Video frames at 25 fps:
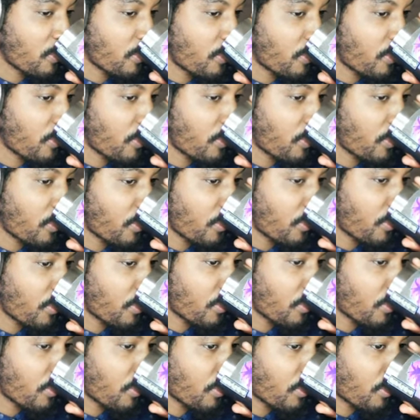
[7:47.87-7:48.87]

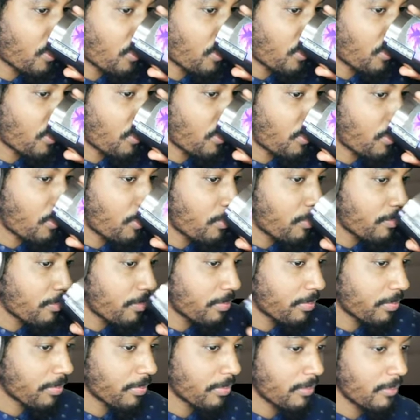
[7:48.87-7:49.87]

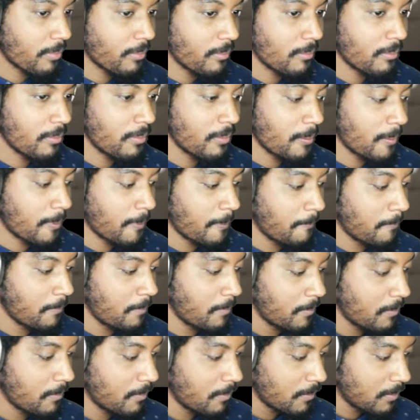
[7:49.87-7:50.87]

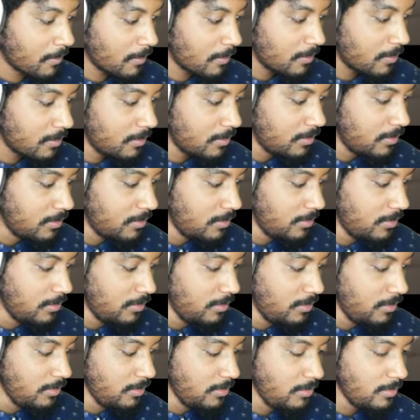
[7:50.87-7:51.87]

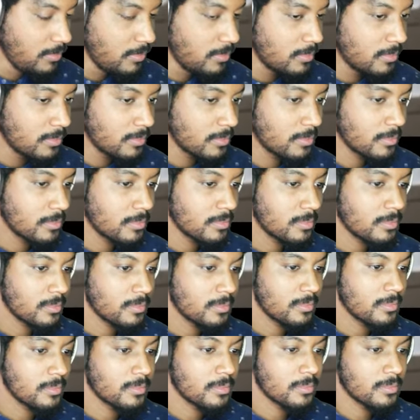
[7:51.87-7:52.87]

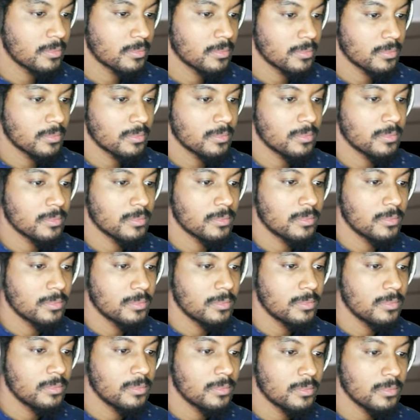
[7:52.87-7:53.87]

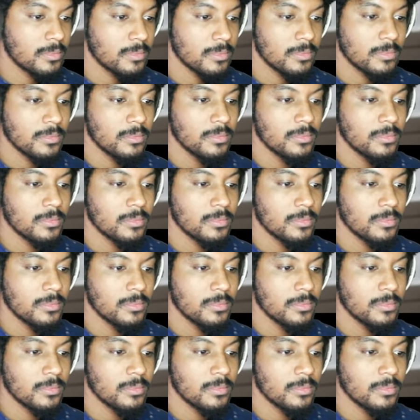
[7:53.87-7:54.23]
No words are spoken by the person on screen.